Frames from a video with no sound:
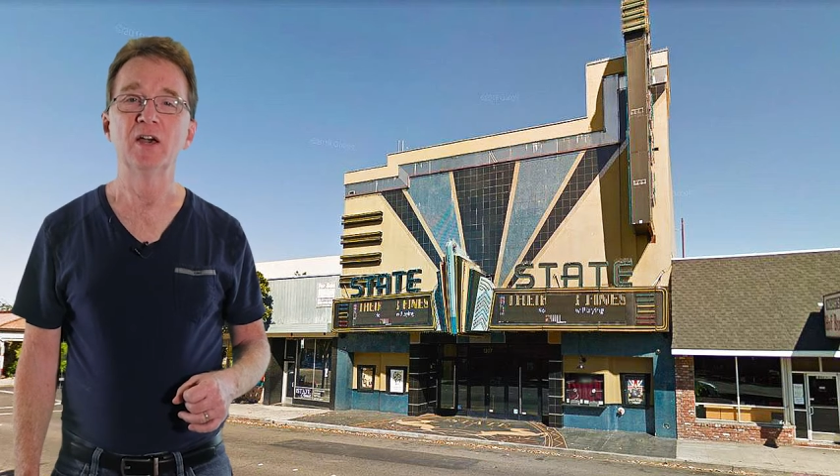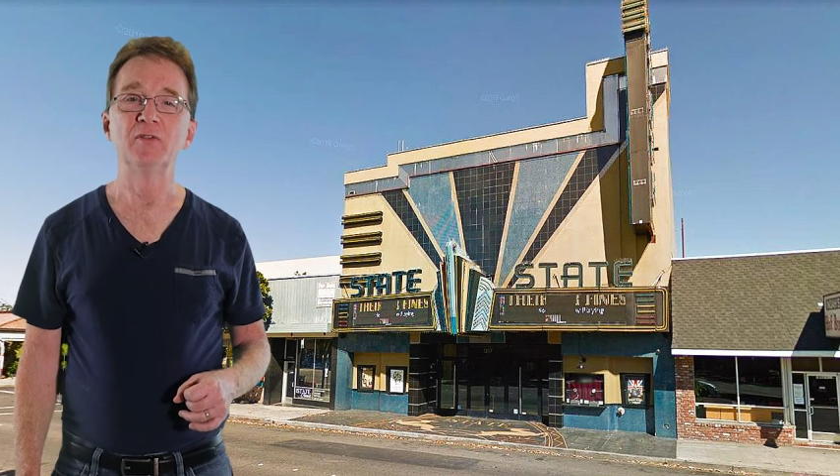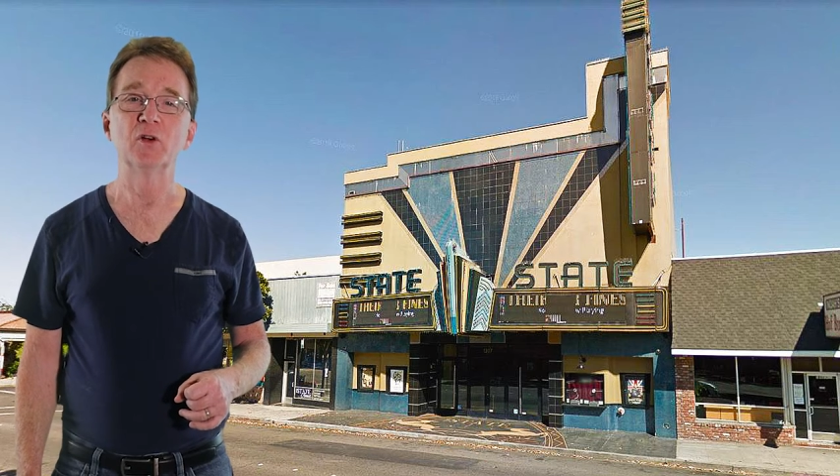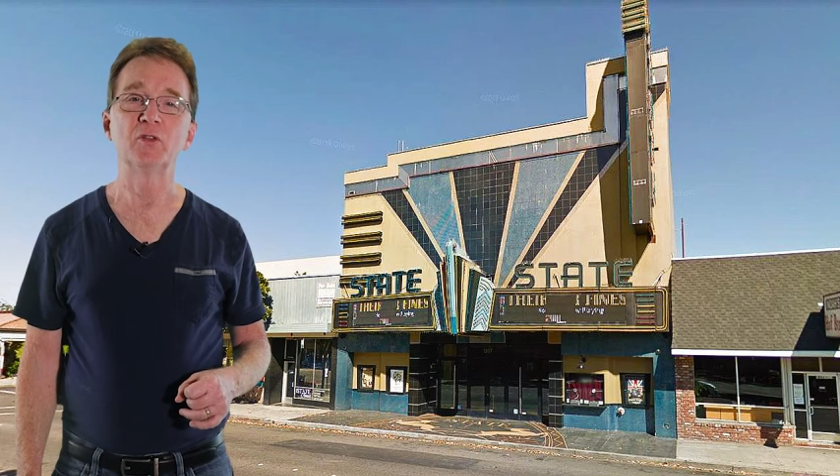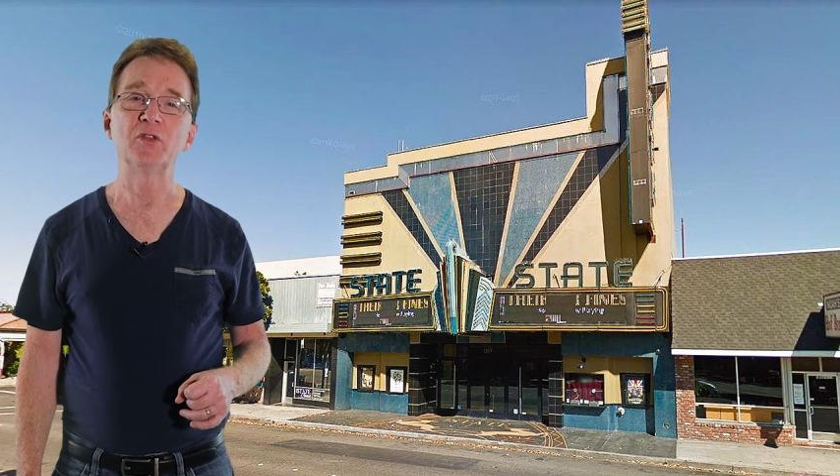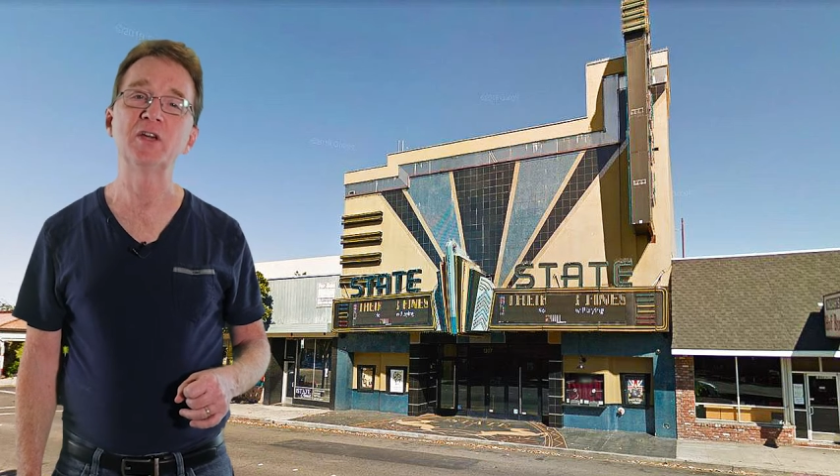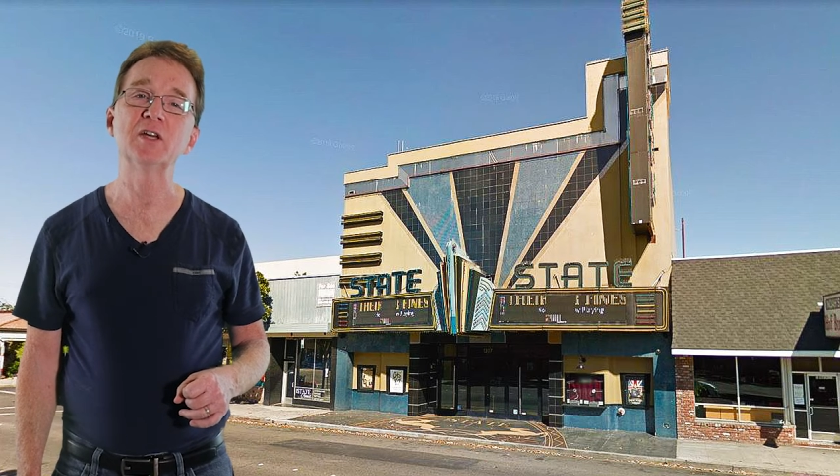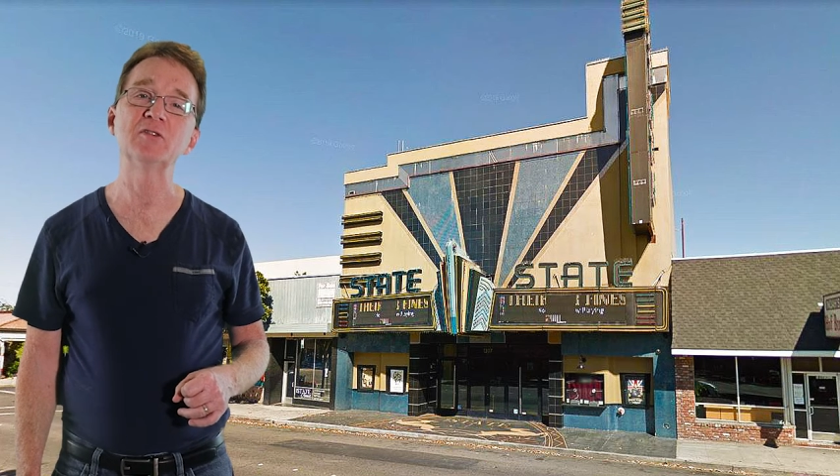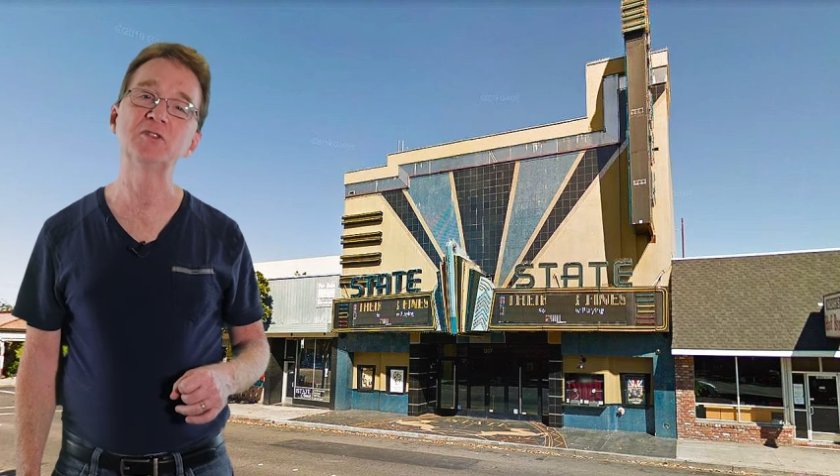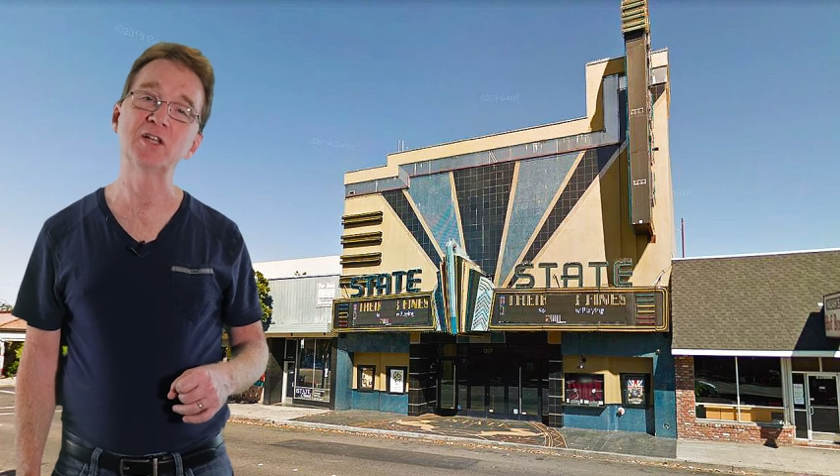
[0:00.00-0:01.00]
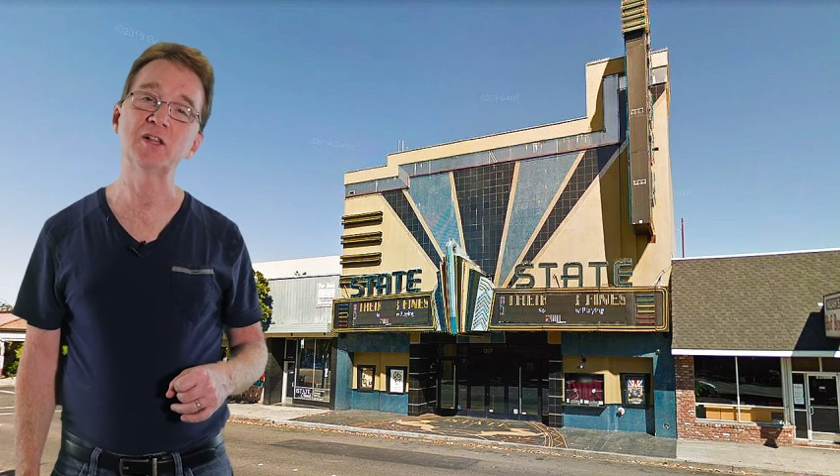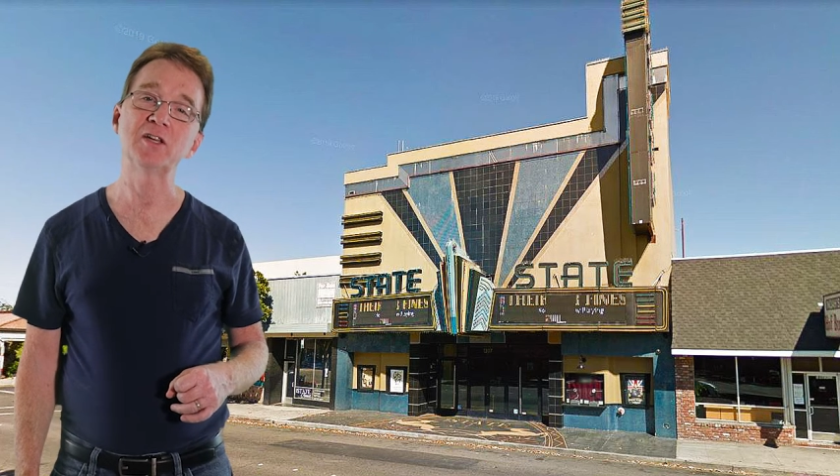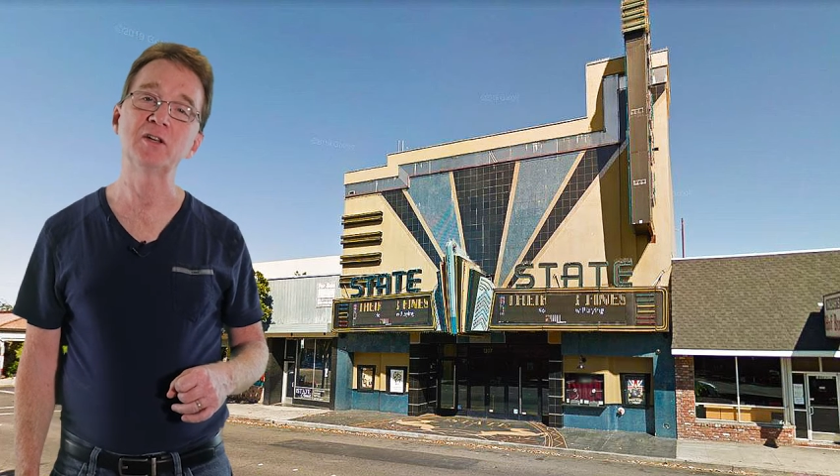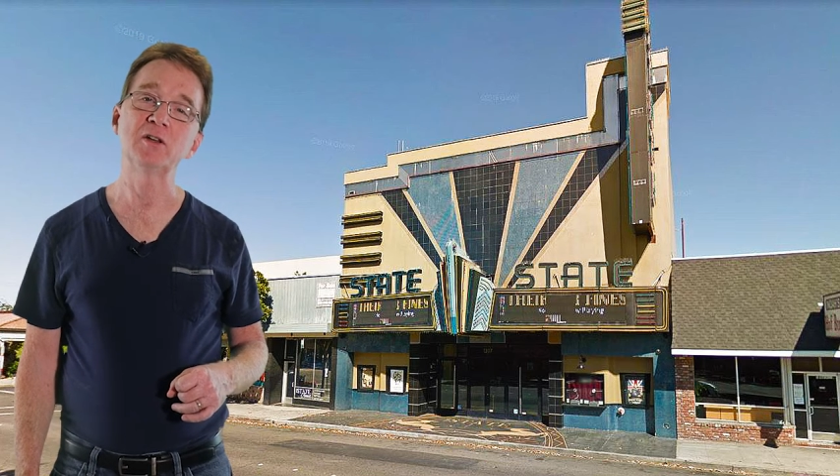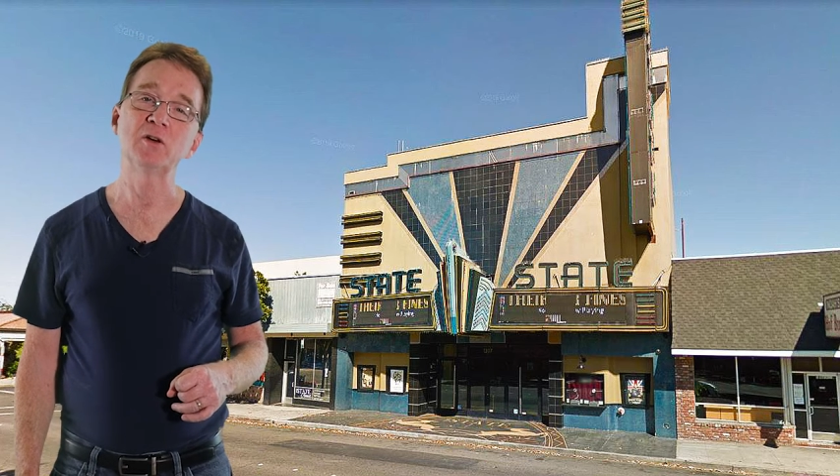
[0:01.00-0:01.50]
If you're thinking of
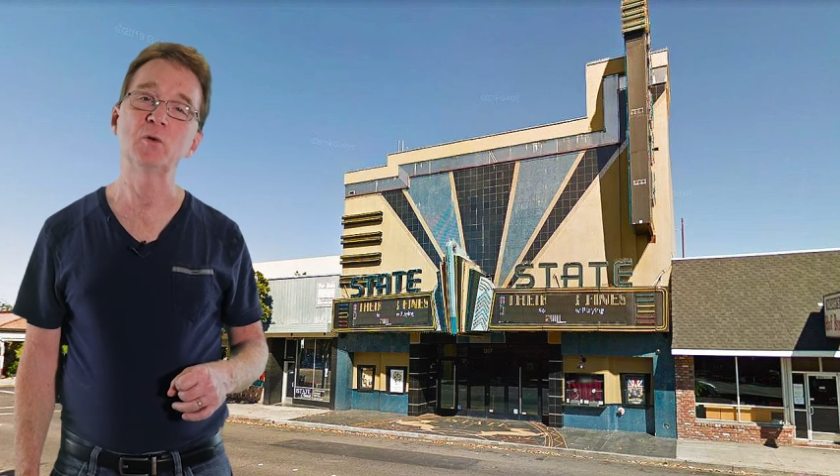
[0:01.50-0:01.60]
selling,